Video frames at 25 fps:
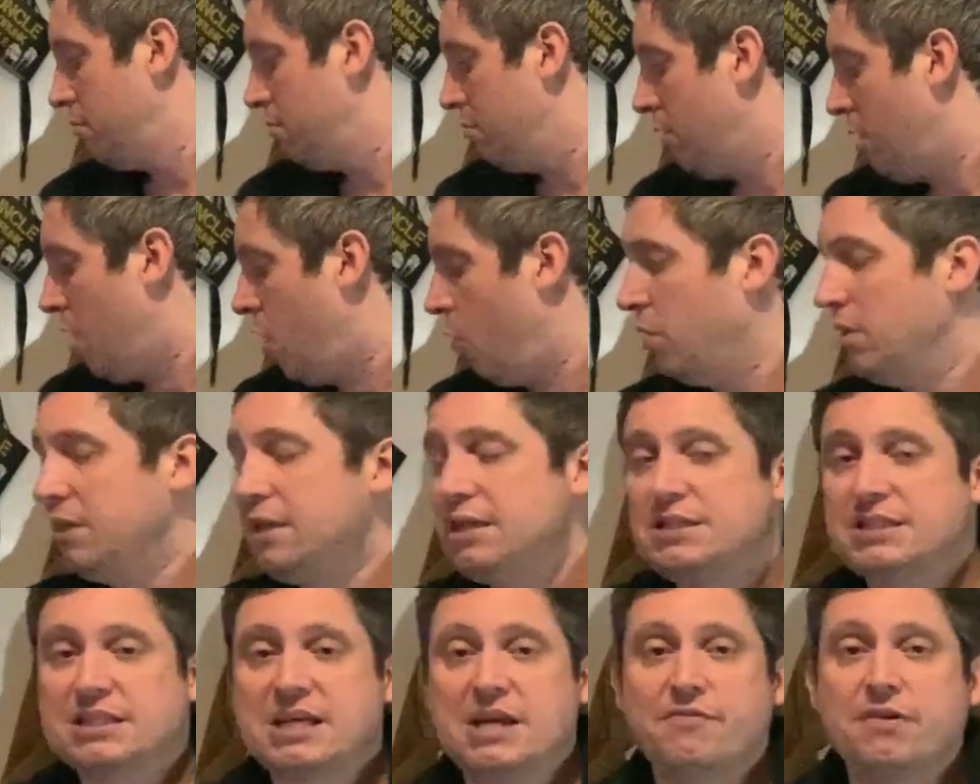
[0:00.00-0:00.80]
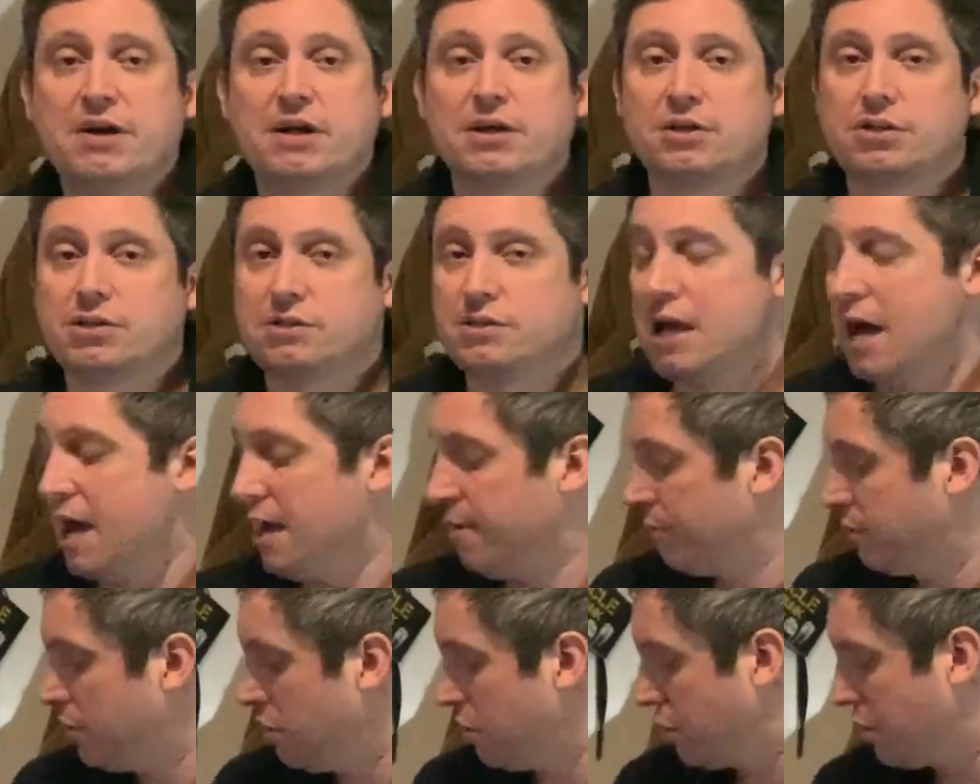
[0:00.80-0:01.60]
I'll at least give it a
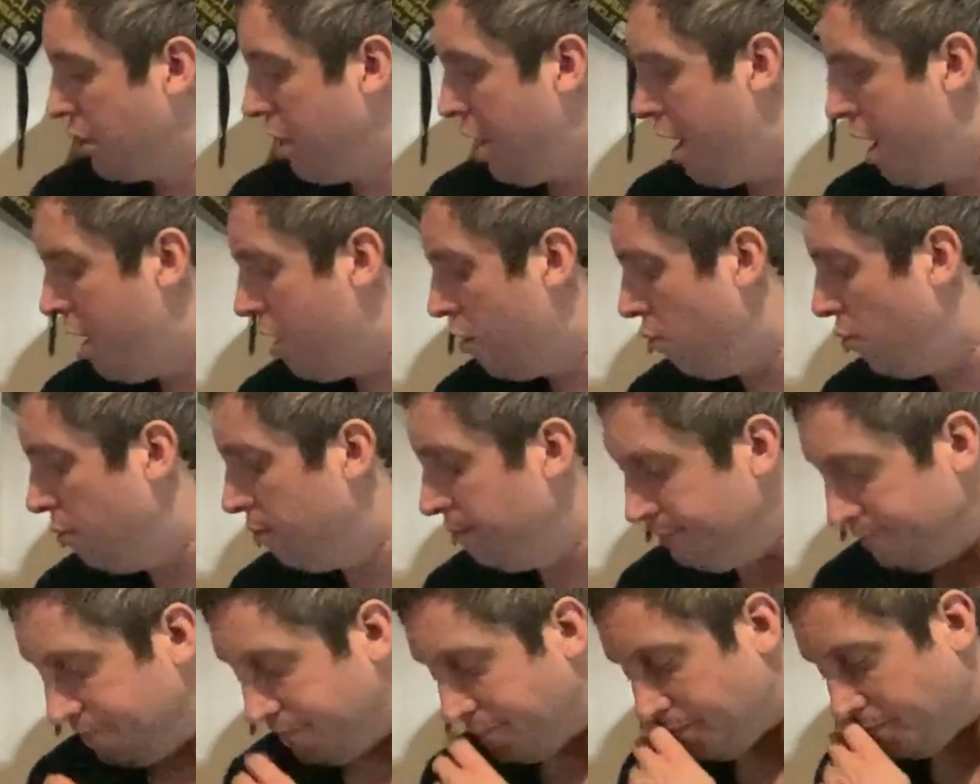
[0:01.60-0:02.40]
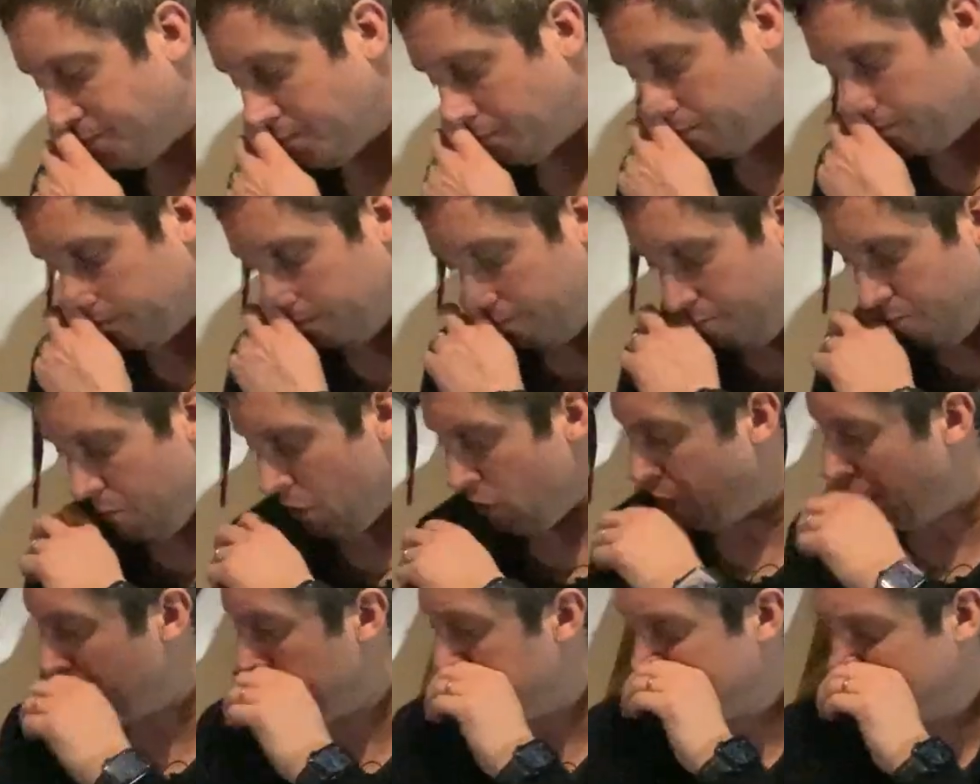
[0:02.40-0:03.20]
damn good go.
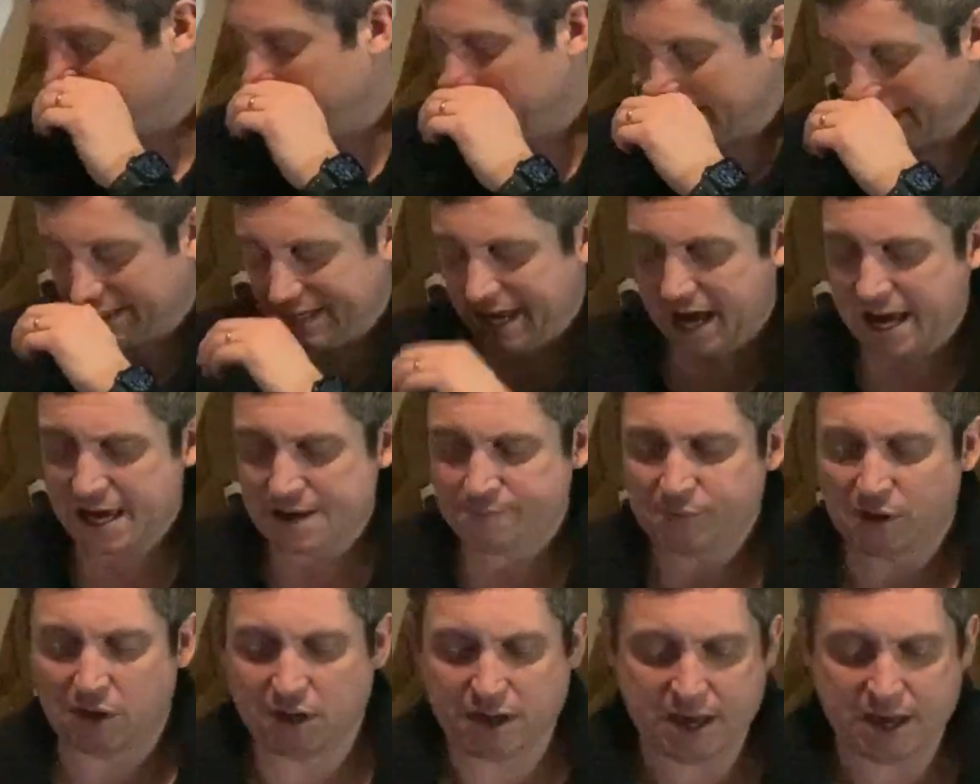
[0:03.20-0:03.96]
Right, this is a game I